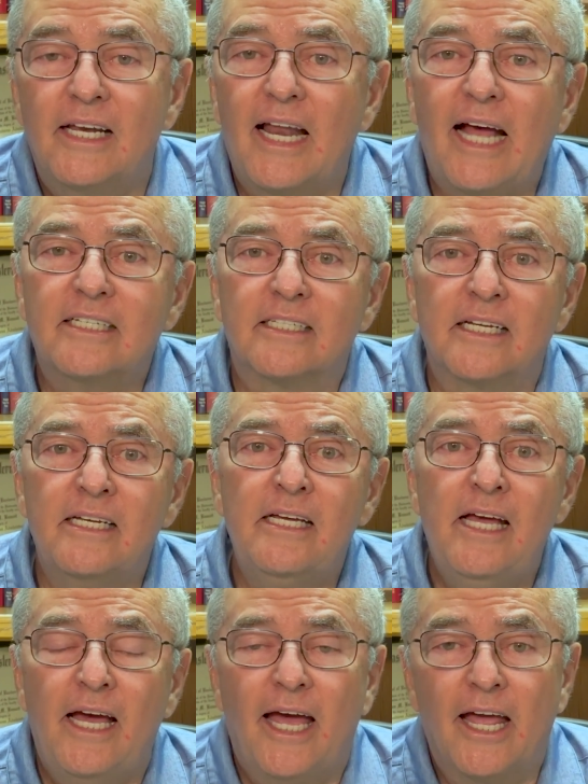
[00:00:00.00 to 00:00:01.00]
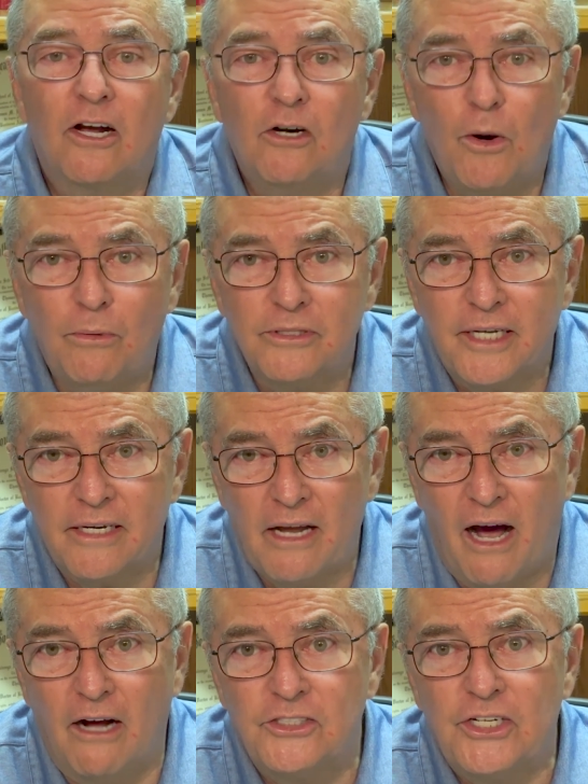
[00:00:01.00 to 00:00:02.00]
Lastly, a global
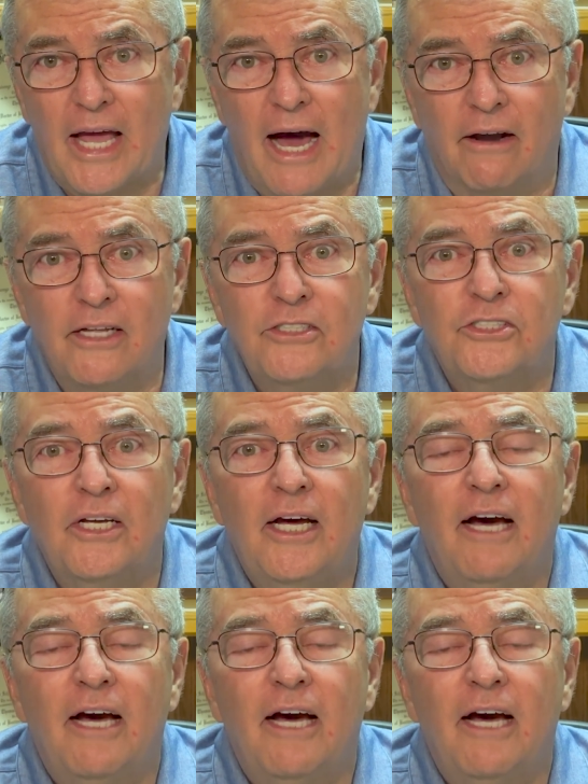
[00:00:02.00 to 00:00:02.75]
technology outage